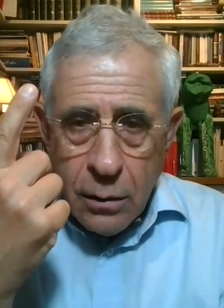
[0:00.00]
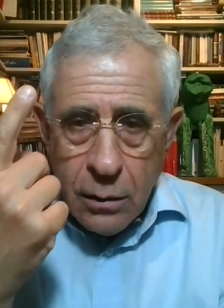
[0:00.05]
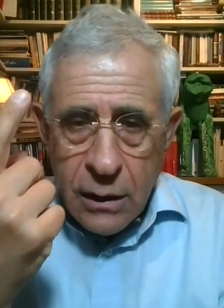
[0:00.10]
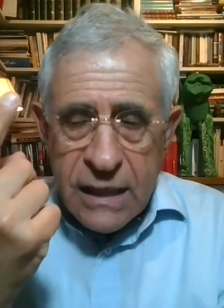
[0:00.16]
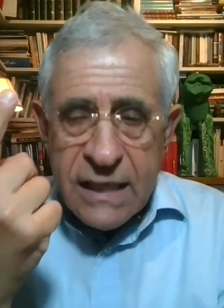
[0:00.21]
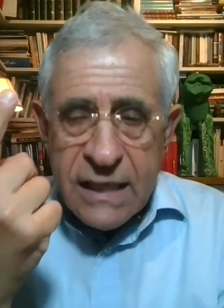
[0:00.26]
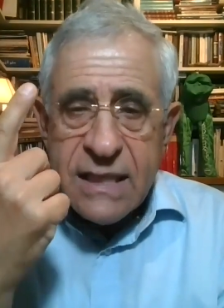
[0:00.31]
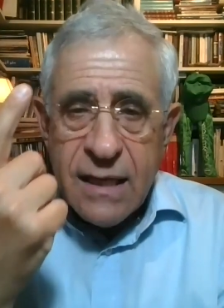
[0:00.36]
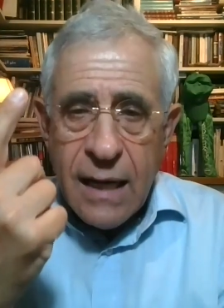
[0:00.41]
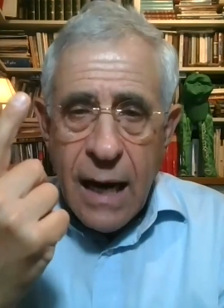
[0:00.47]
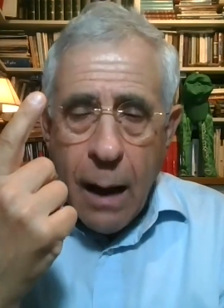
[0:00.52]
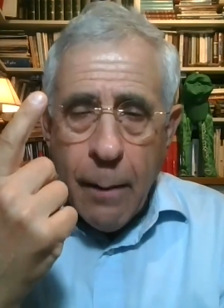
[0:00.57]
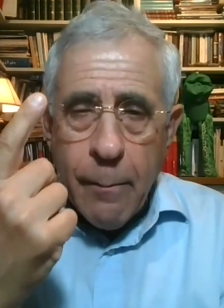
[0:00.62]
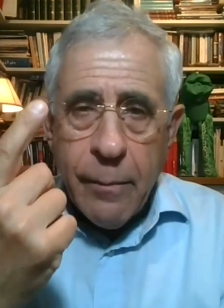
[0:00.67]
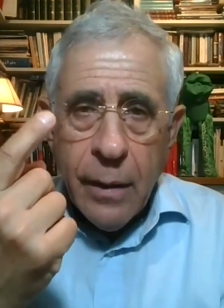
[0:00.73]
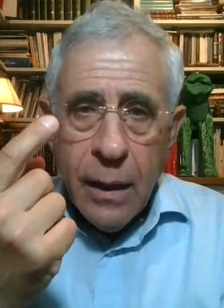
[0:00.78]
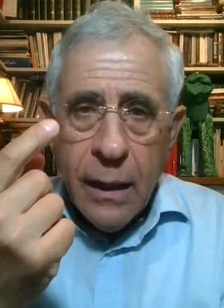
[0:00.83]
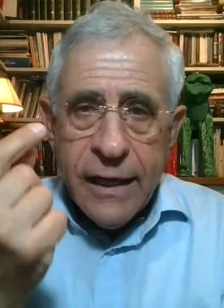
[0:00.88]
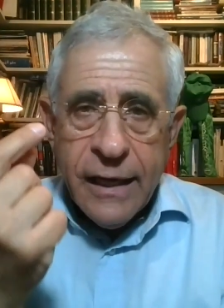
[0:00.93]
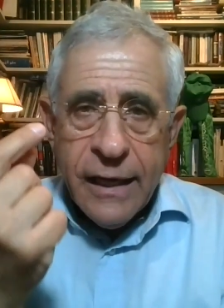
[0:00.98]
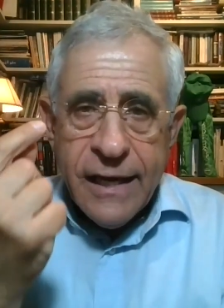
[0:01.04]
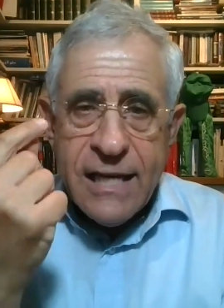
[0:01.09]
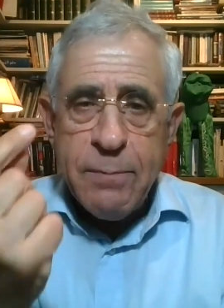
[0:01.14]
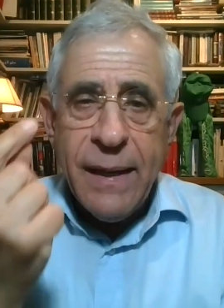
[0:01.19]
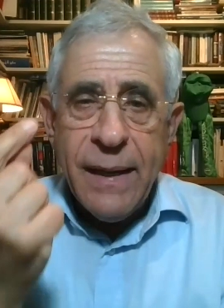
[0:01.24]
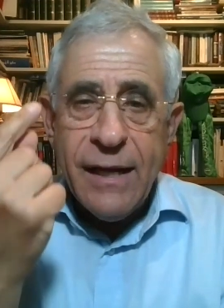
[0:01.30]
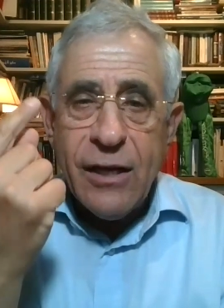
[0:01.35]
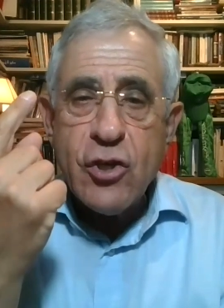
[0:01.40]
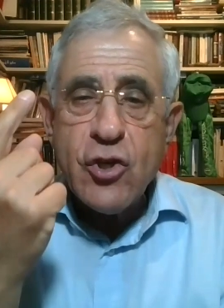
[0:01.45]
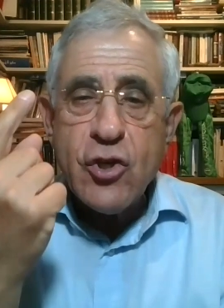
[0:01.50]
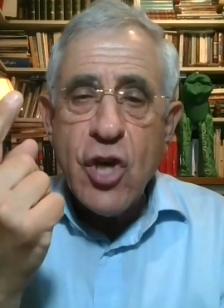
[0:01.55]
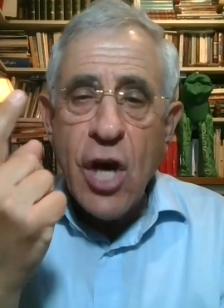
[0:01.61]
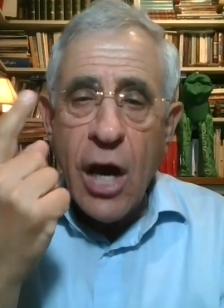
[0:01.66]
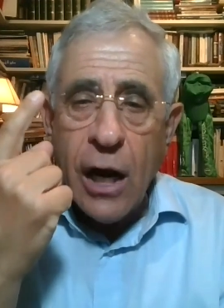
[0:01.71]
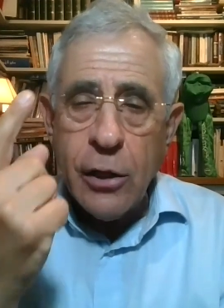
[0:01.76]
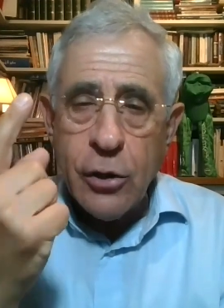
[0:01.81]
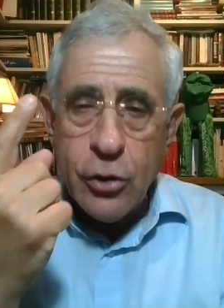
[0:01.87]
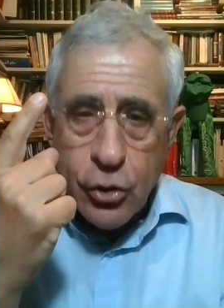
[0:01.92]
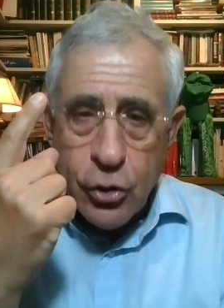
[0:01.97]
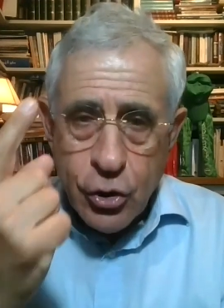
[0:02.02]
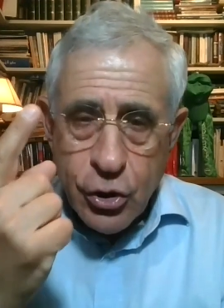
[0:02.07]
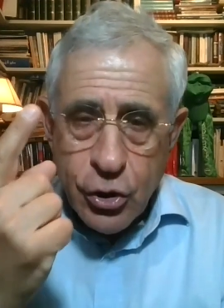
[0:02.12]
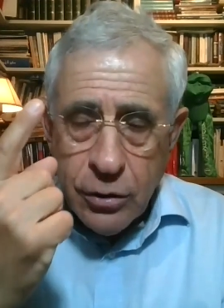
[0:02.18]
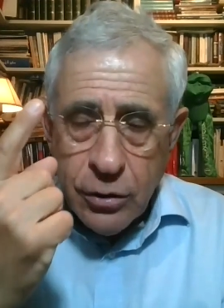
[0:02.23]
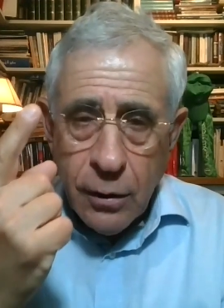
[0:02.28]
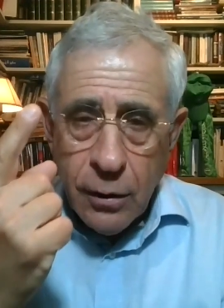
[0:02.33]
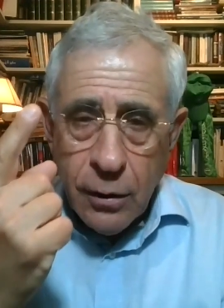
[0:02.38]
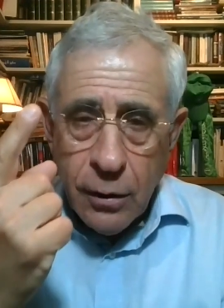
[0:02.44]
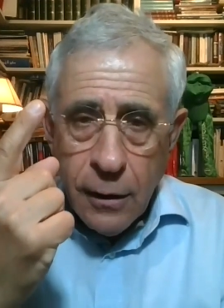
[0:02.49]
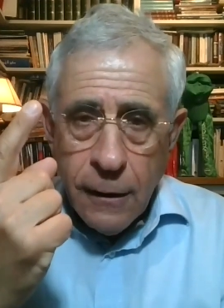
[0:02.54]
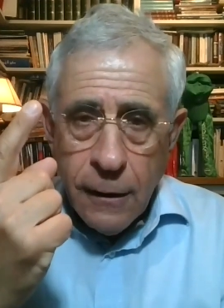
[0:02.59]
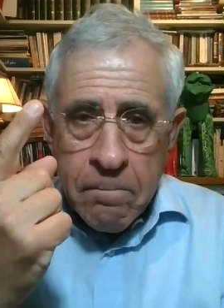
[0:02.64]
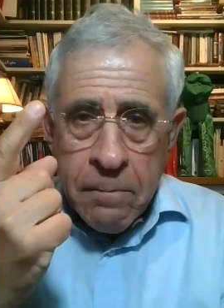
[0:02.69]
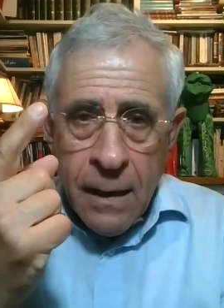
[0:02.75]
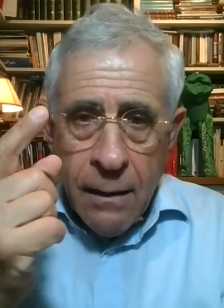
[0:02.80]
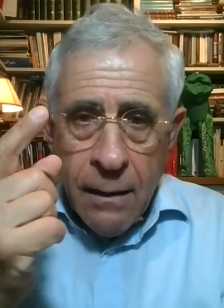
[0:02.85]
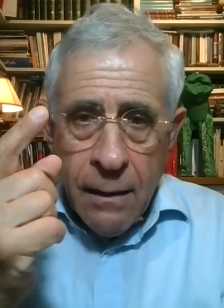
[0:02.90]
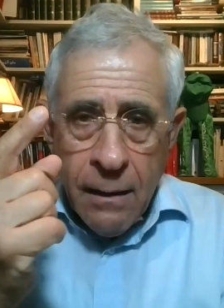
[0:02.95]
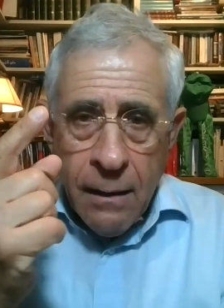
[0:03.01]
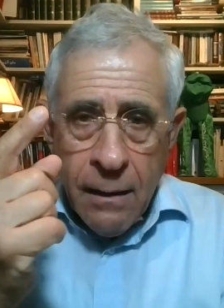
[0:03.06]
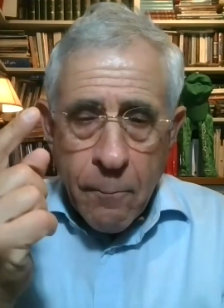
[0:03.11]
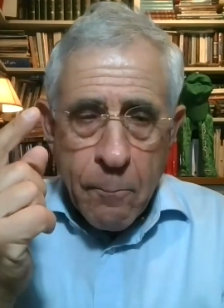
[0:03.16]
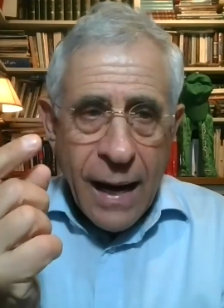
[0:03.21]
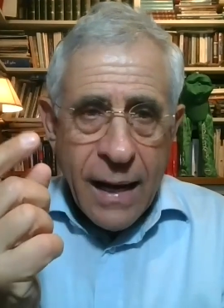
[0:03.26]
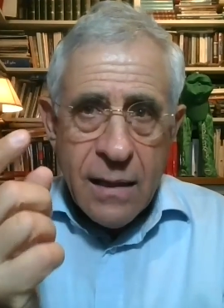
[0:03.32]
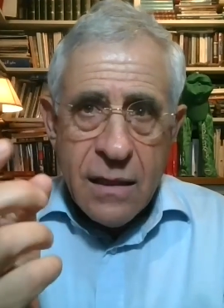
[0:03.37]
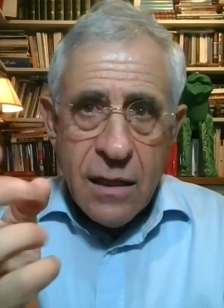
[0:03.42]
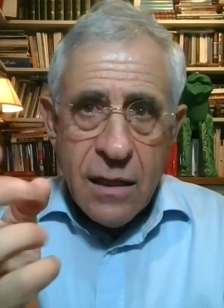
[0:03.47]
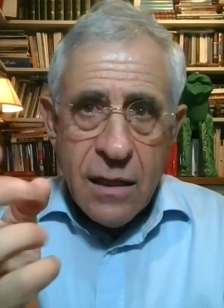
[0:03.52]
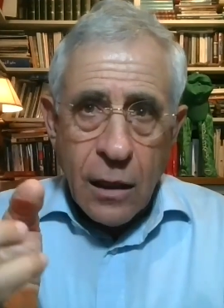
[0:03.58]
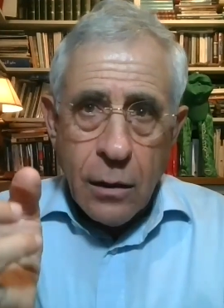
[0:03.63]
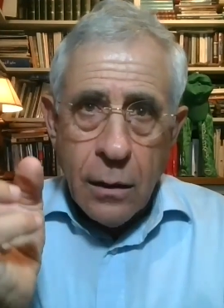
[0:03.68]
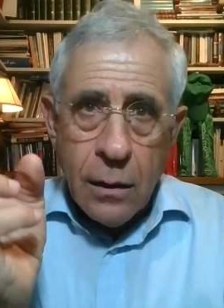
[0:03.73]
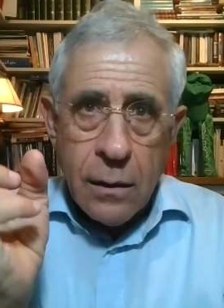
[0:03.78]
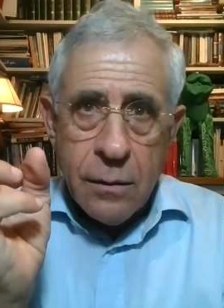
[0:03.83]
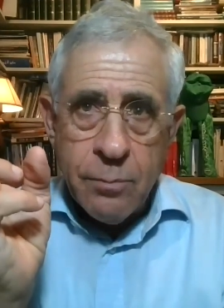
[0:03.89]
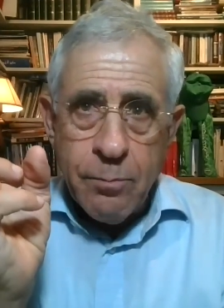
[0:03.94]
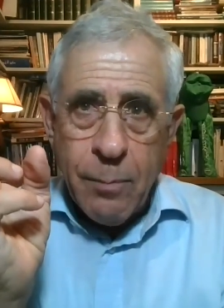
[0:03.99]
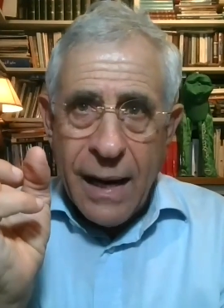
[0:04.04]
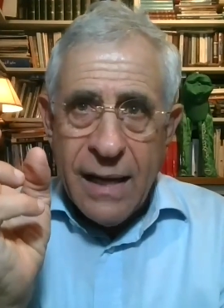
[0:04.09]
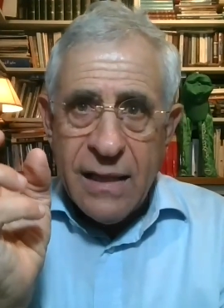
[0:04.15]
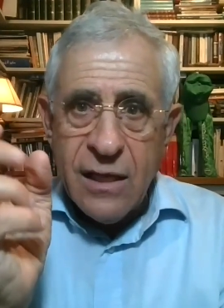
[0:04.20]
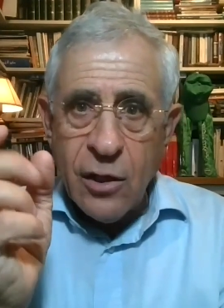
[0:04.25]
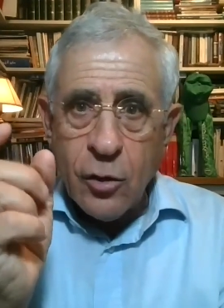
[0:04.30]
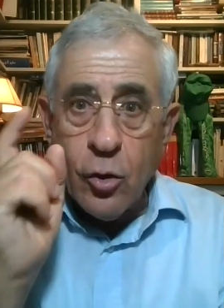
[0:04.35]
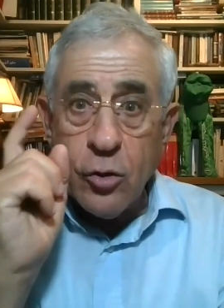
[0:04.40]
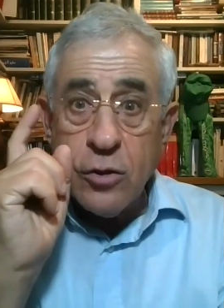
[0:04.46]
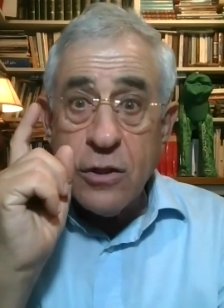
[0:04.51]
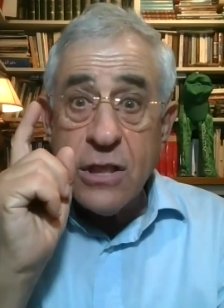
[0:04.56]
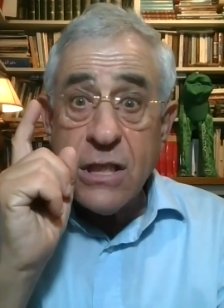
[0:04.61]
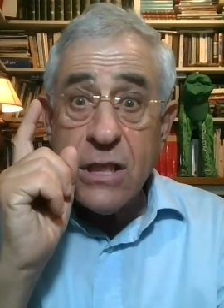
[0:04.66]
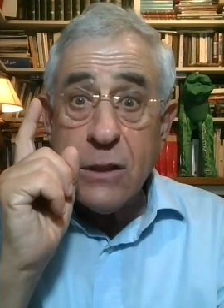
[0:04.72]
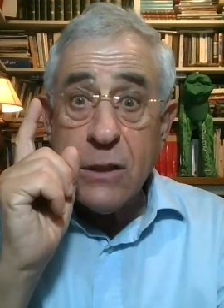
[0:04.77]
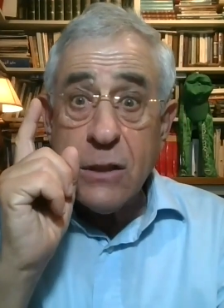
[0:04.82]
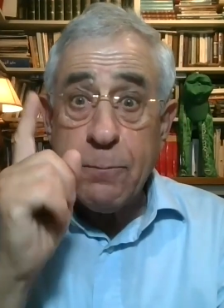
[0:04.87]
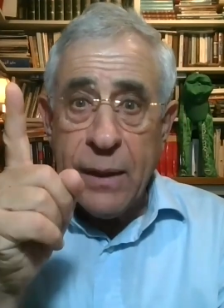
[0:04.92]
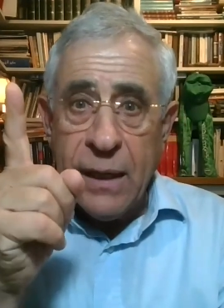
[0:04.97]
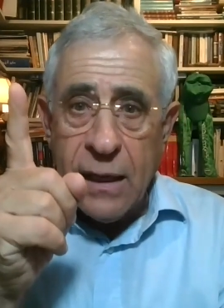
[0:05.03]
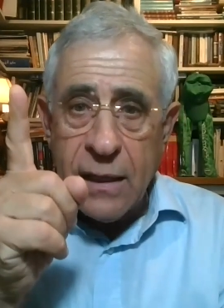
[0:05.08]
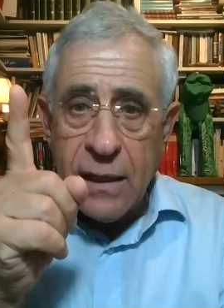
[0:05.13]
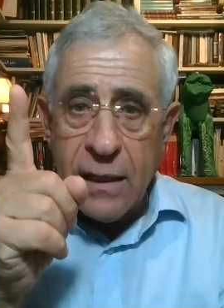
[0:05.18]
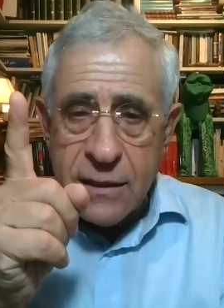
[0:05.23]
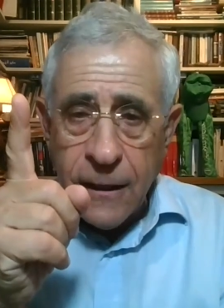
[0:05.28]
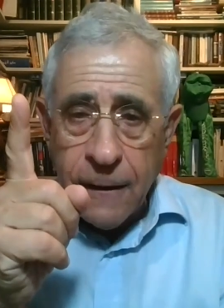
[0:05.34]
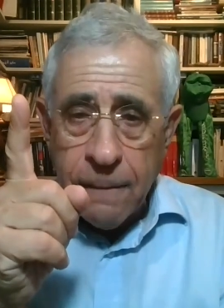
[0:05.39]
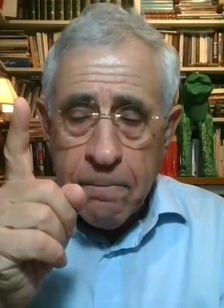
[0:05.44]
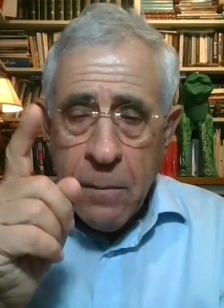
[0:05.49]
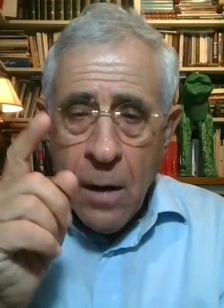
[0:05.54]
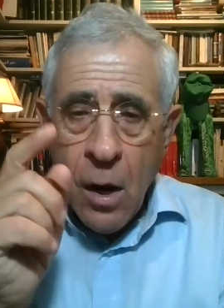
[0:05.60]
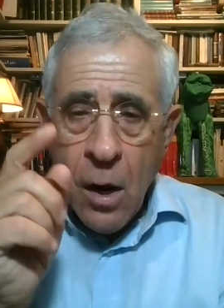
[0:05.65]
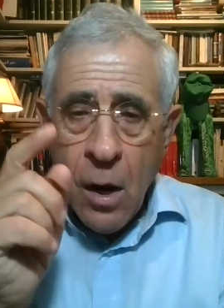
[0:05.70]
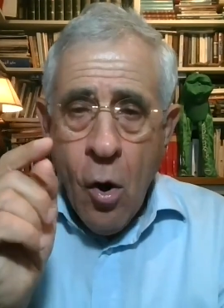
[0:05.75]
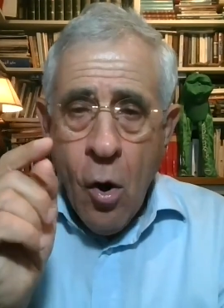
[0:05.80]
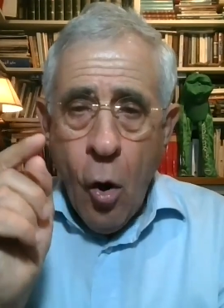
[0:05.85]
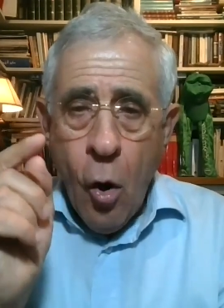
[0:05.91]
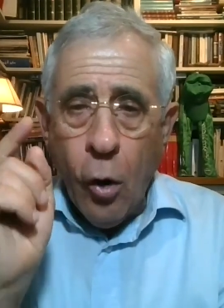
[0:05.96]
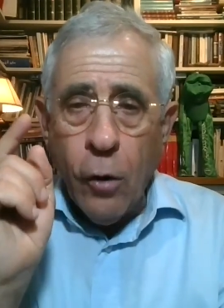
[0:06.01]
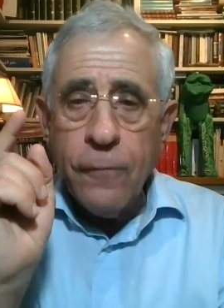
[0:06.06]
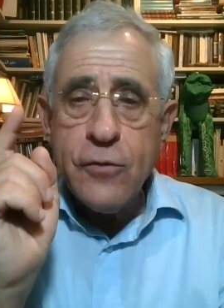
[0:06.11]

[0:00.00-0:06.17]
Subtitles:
Islam, is being challenged by the conspiracy of